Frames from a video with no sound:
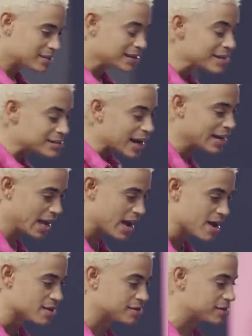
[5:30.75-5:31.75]
And it says
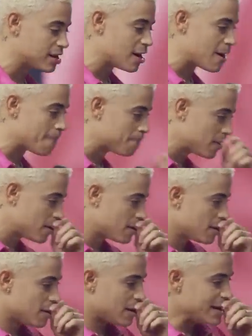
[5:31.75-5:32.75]
Zacchaeus um,
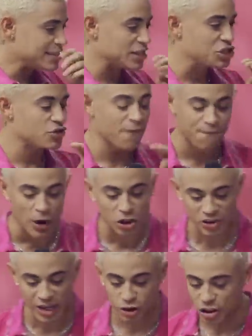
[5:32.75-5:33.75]
He's a, the
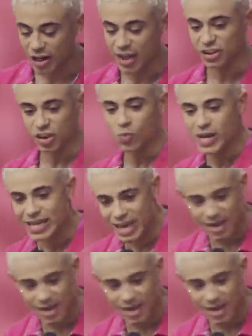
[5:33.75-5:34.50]
first introduction